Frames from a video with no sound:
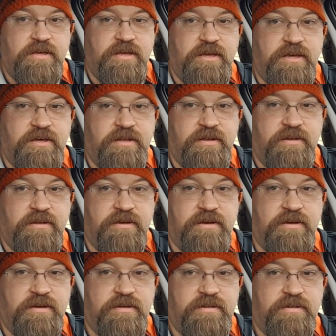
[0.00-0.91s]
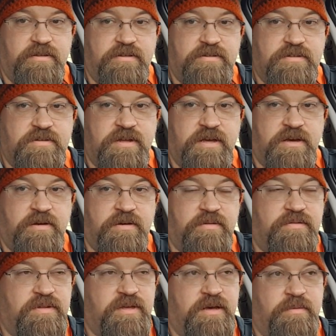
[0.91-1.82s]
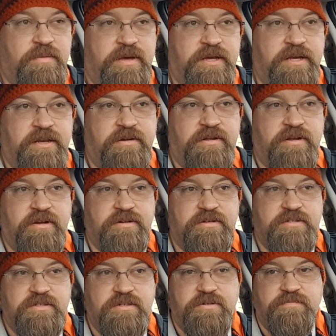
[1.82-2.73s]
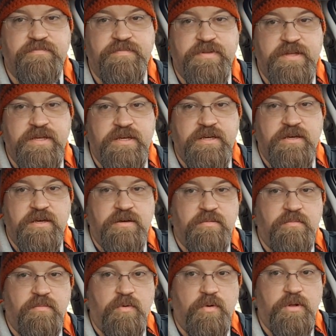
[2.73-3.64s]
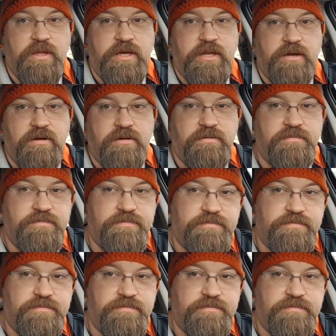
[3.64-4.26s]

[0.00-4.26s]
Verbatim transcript: And uh, so now, now I'm hanging out here. So. Or later.